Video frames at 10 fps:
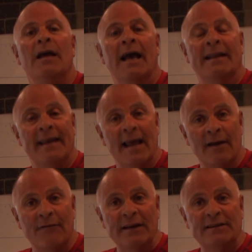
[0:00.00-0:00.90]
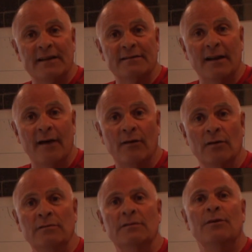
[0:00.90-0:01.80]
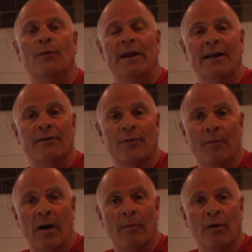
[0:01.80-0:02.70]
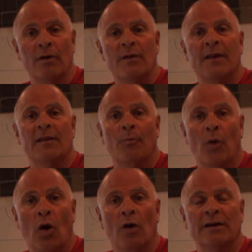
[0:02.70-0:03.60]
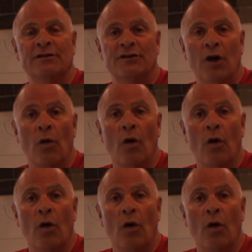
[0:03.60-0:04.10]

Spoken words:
At the NFHS level, we need to remember that the ball is no